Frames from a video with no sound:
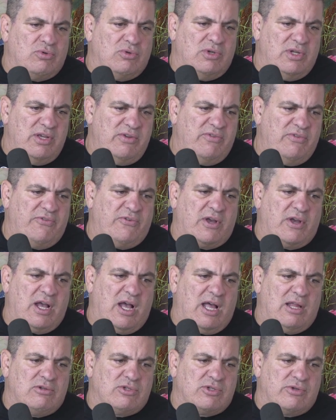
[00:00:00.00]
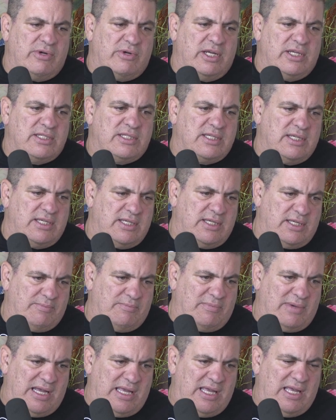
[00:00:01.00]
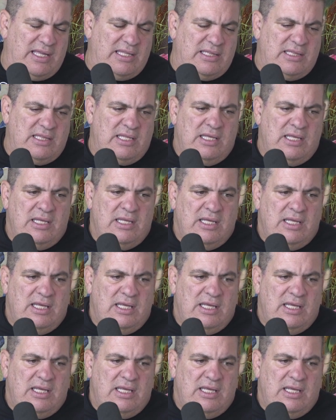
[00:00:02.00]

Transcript: live with Carlos Grace and my aunt,